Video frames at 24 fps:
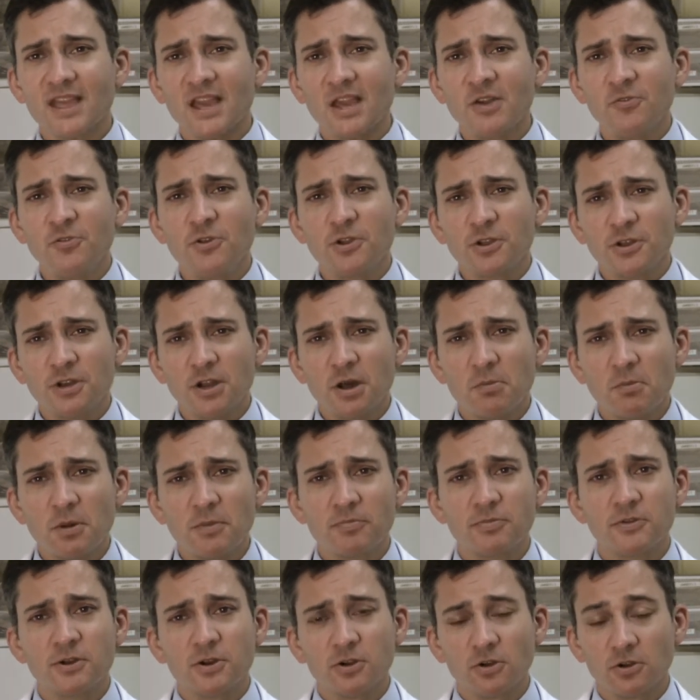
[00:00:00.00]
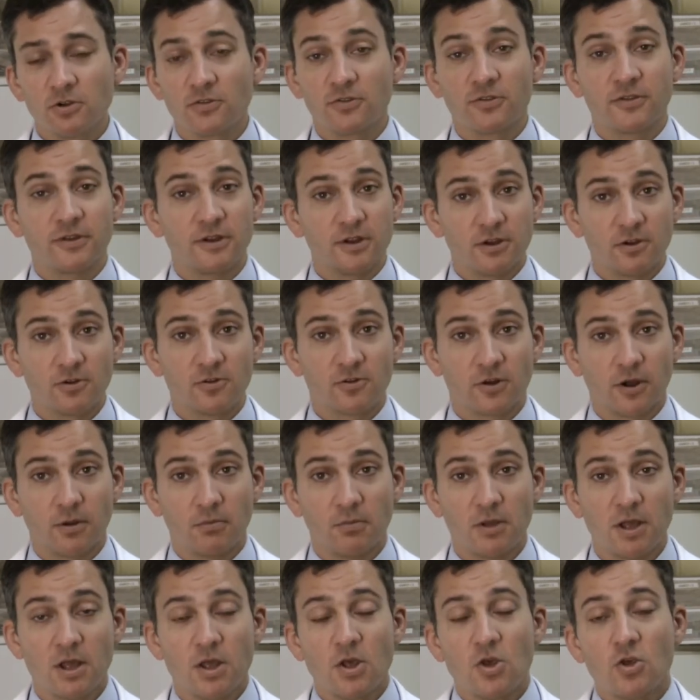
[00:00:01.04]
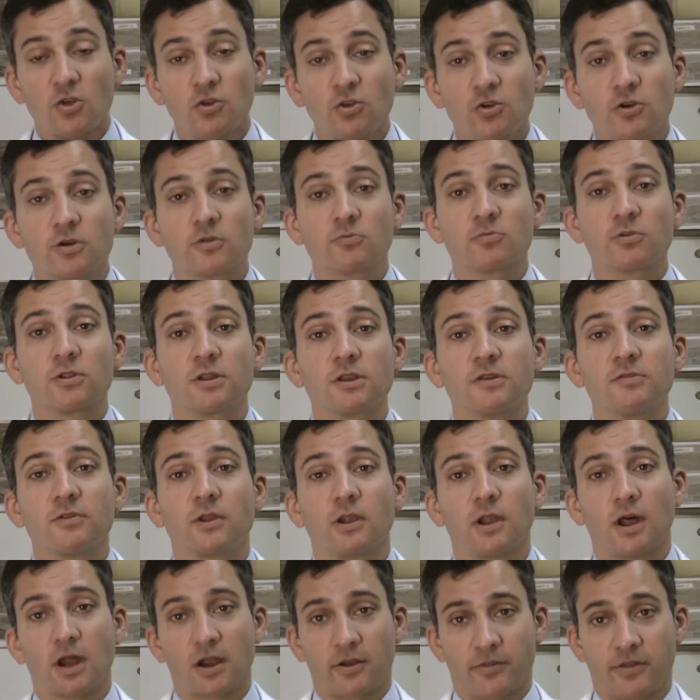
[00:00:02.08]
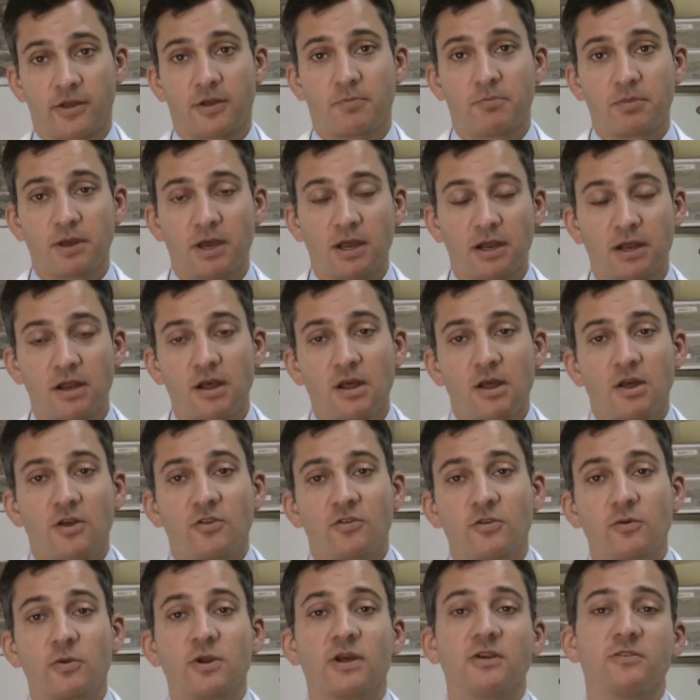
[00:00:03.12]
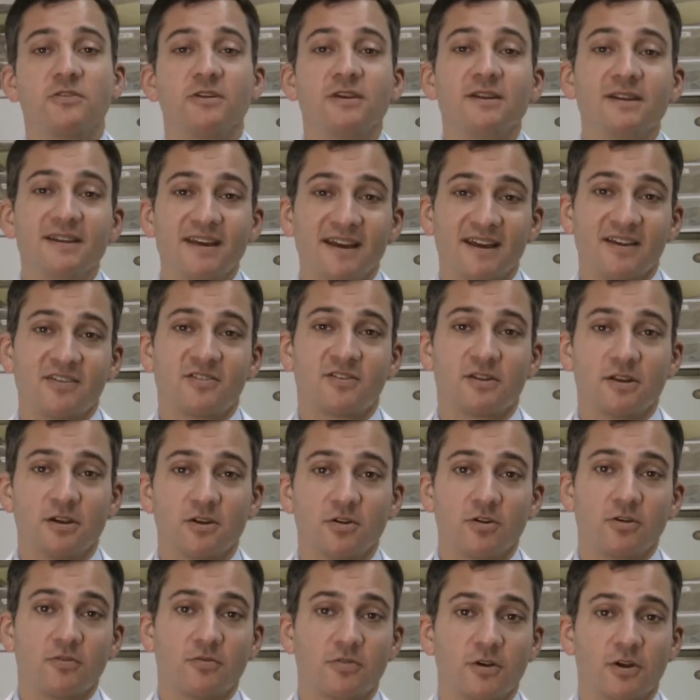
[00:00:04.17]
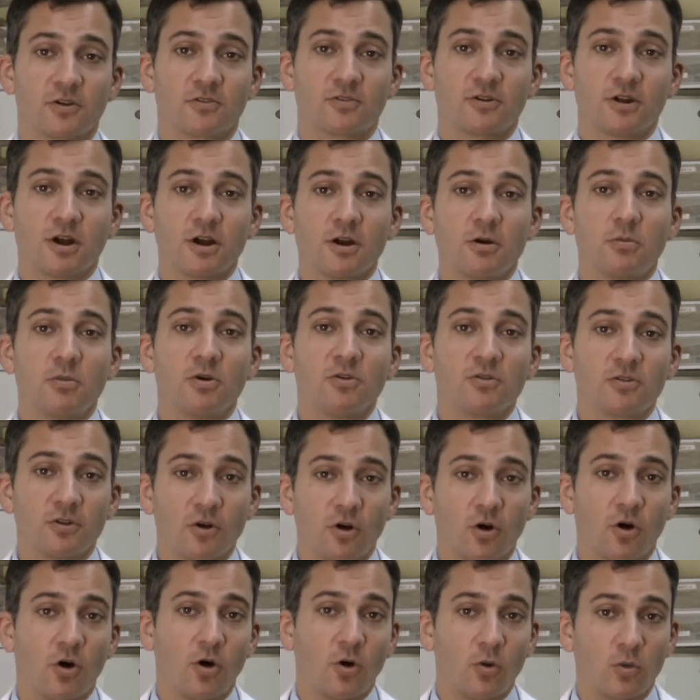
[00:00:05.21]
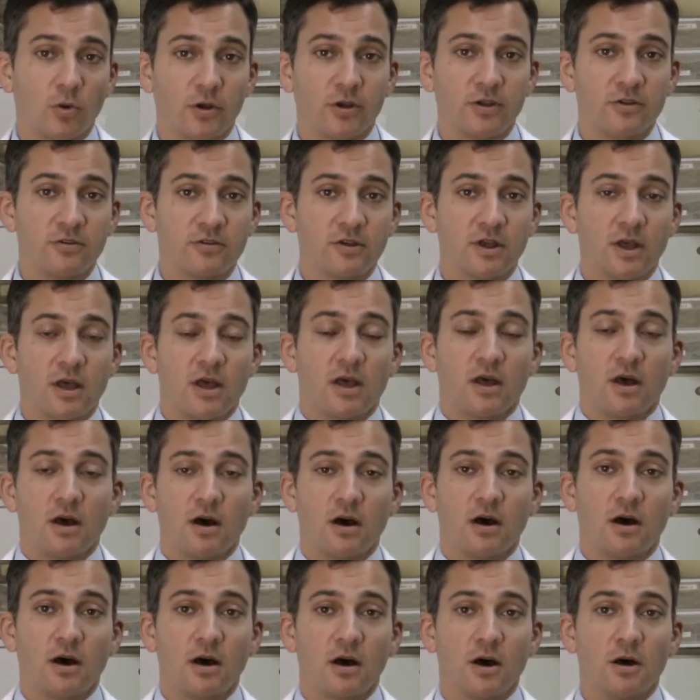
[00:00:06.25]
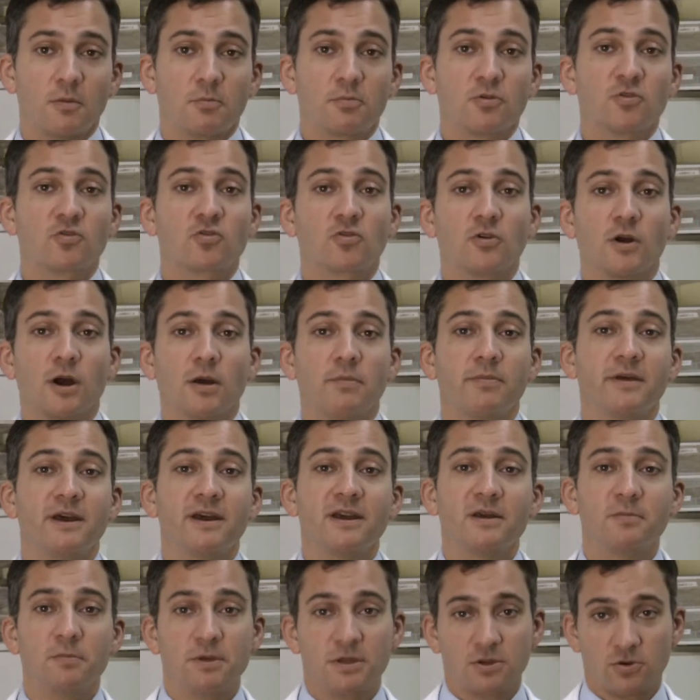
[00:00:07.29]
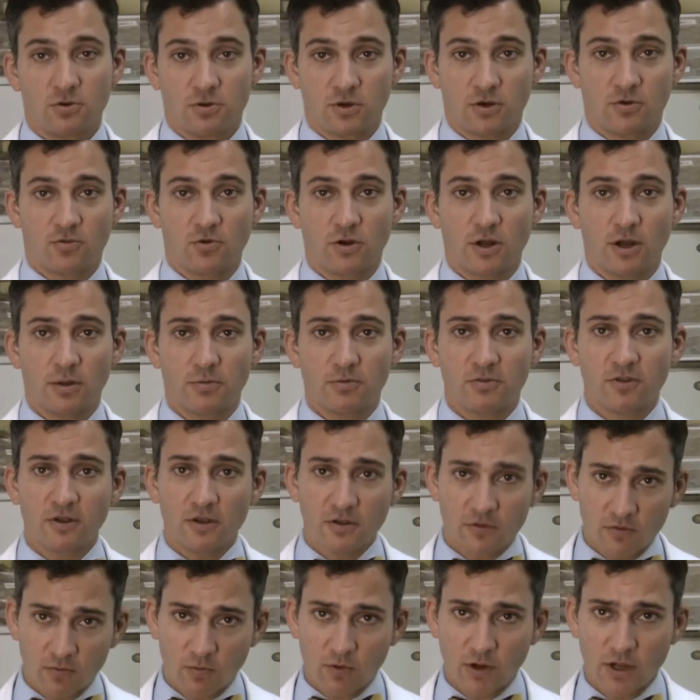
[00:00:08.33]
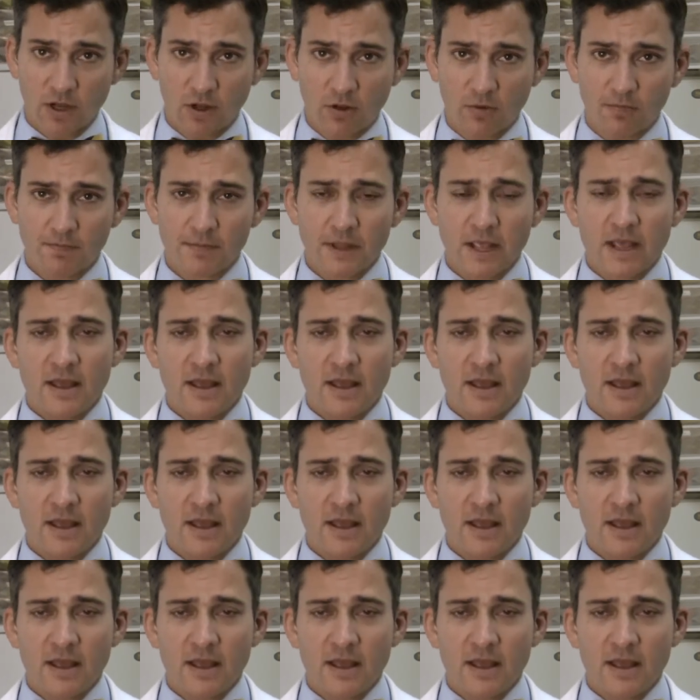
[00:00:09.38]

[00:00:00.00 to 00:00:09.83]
If you can numb up the nerves of the eardrum, you can relieve a lot of that pain. So when I see a nasty ear infection, I almost always uh, prescribe the A/B otic drops as well.